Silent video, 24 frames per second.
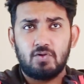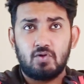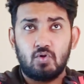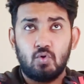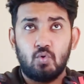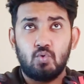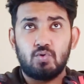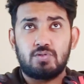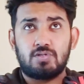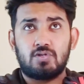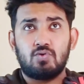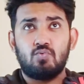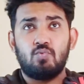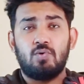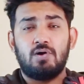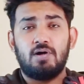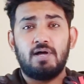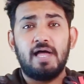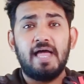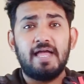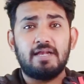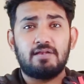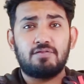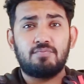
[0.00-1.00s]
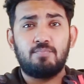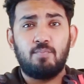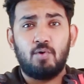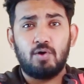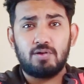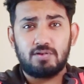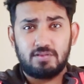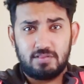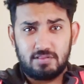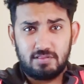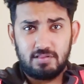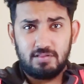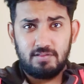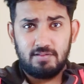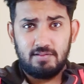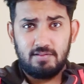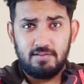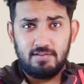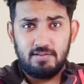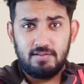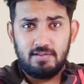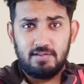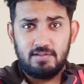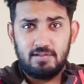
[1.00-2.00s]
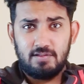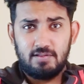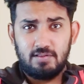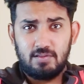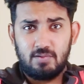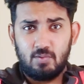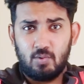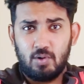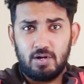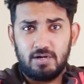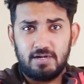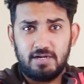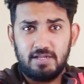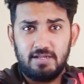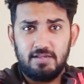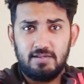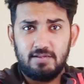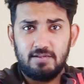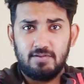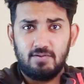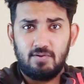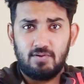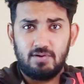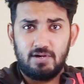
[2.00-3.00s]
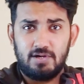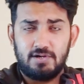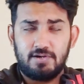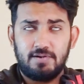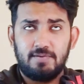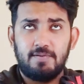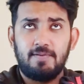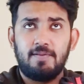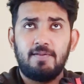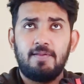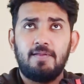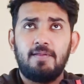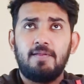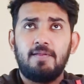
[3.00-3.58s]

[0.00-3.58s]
close to a Xbox quality on it.